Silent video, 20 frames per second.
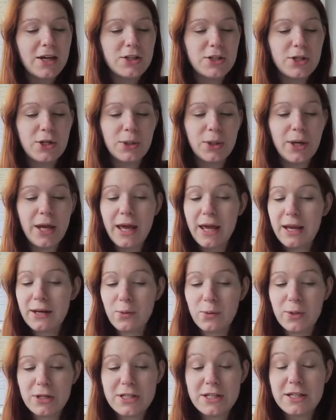tune
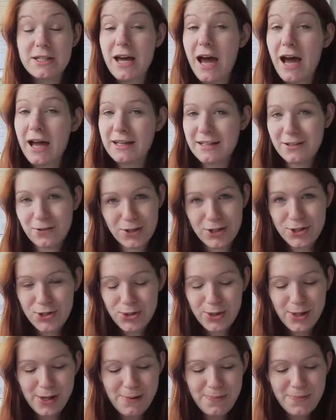in with a tiny
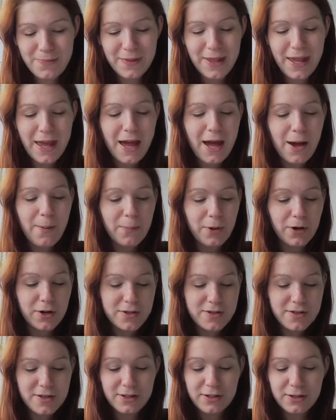ritual,
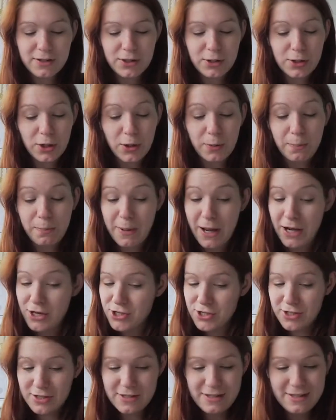pursue your
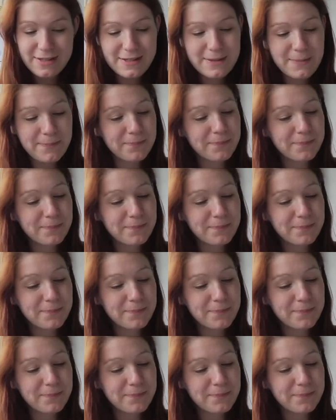passions,